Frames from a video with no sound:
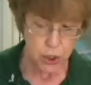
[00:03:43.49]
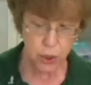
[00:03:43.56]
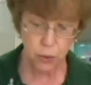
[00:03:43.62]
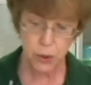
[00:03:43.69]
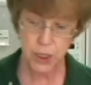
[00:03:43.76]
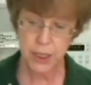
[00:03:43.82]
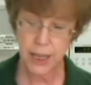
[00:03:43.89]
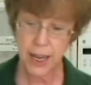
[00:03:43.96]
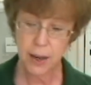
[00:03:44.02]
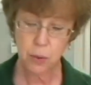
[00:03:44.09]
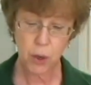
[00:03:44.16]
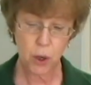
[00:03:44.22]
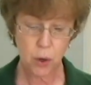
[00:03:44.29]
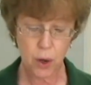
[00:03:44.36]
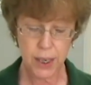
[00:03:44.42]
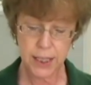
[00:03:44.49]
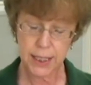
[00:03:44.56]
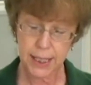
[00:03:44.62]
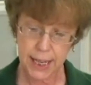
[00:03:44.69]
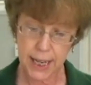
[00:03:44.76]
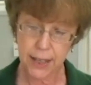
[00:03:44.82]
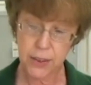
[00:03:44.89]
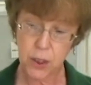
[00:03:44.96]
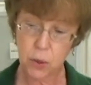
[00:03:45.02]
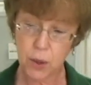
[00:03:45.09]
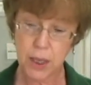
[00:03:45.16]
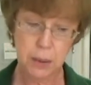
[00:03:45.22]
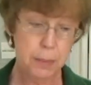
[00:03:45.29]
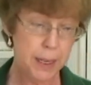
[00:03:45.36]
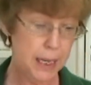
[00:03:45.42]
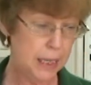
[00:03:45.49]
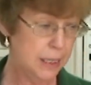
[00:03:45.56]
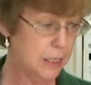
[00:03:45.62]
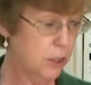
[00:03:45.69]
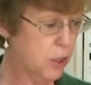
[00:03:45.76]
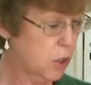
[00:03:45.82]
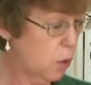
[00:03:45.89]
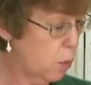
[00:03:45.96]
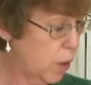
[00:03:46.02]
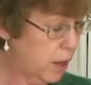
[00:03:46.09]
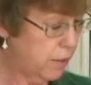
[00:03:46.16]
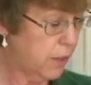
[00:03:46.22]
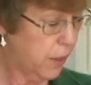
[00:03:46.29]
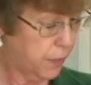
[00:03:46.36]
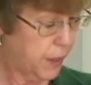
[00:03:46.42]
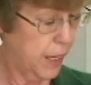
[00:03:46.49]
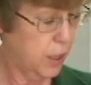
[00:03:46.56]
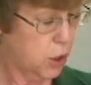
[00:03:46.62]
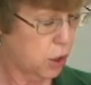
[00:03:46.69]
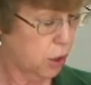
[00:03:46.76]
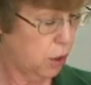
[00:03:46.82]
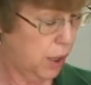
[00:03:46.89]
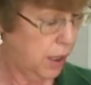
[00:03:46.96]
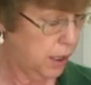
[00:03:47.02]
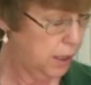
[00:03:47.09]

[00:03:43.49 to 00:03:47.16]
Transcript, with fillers: So today we're going to can the green beans. And so one of the things you're going